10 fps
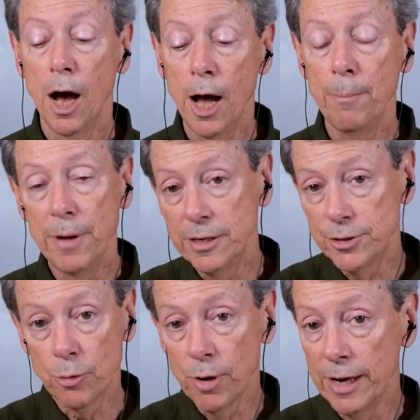uh, is
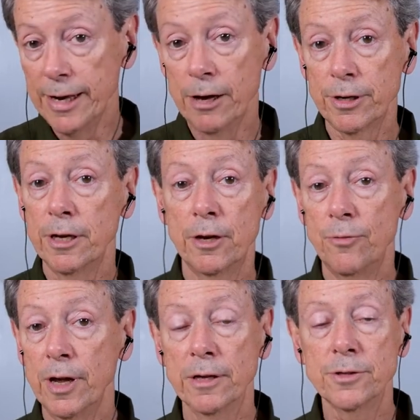to write out in
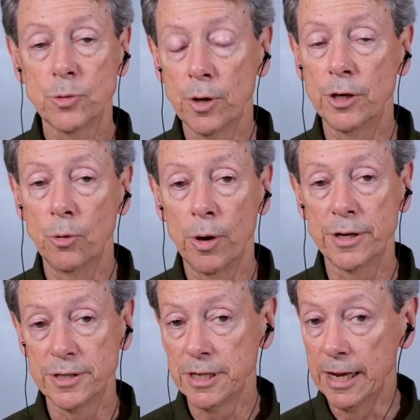advance what you want
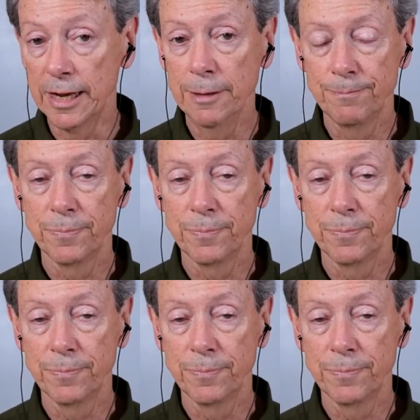to say